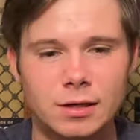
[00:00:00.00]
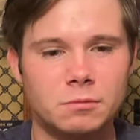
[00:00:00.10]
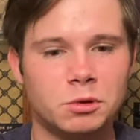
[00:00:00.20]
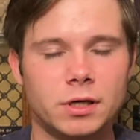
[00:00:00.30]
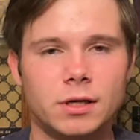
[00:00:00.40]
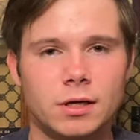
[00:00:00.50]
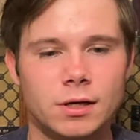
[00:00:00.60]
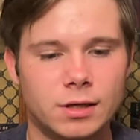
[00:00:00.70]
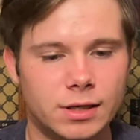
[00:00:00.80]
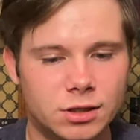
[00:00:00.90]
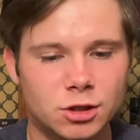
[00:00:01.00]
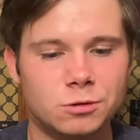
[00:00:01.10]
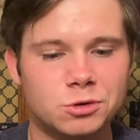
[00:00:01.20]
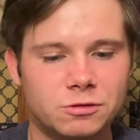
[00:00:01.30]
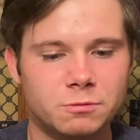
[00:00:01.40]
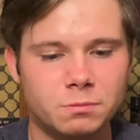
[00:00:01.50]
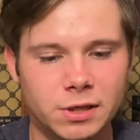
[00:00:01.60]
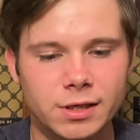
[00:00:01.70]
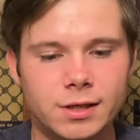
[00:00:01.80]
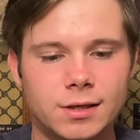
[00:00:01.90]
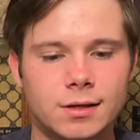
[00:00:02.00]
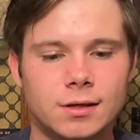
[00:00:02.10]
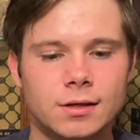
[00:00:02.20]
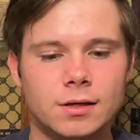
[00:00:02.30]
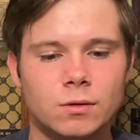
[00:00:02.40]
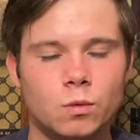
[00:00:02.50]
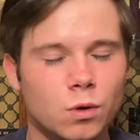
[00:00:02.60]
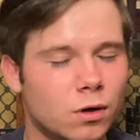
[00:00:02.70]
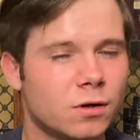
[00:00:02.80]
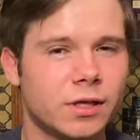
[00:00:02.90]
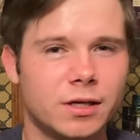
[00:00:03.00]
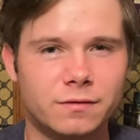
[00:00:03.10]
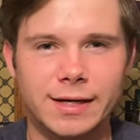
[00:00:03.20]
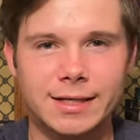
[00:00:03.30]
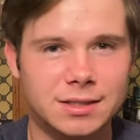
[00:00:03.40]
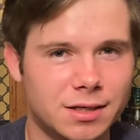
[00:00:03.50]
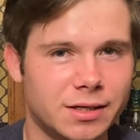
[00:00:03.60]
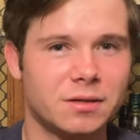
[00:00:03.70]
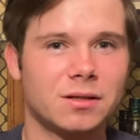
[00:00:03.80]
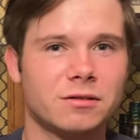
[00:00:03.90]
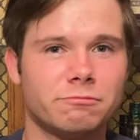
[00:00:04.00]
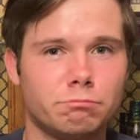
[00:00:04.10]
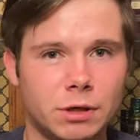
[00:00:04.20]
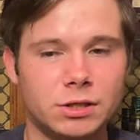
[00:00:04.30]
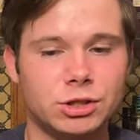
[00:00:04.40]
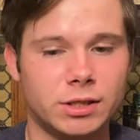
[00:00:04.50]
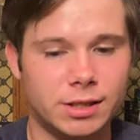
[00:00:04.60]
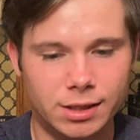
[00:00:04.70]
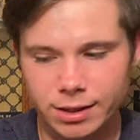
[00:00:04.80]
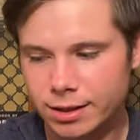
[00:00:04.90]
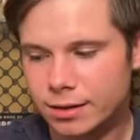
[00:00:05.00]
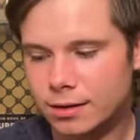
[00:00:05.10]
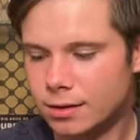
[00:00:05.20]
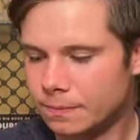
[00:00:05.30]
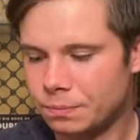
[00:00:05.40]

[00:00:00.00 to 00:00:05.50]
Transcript: But in terms of being worthy of that title of budget king,